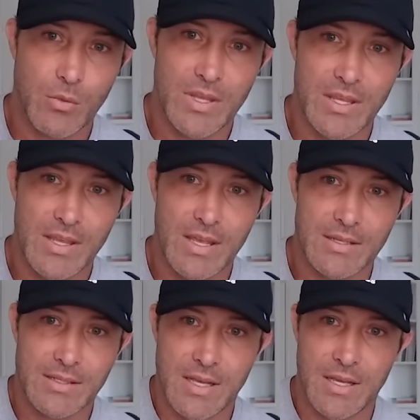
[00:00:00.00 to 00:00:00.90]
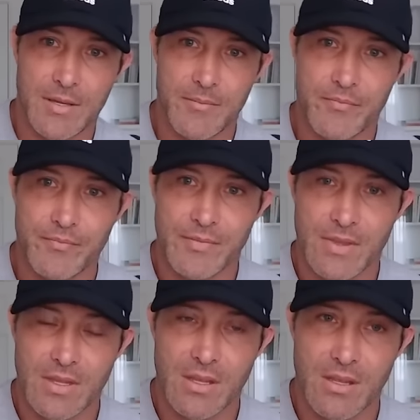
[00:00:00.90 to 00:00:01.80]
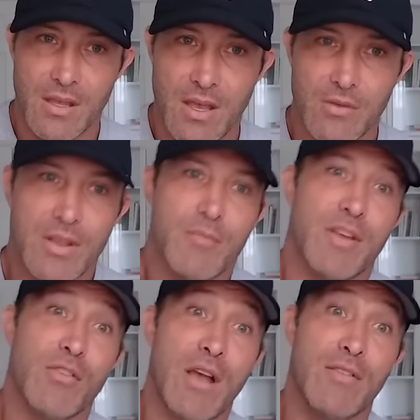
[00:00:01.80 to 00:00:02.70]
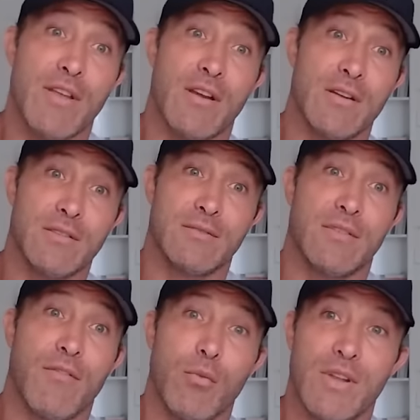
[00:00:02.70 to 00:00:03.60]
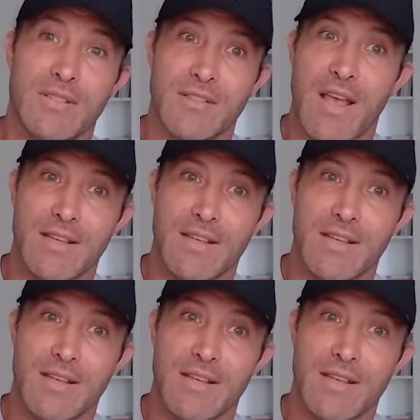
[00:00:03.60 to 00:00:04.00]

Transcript: we can get a big crowd there, and everyone hits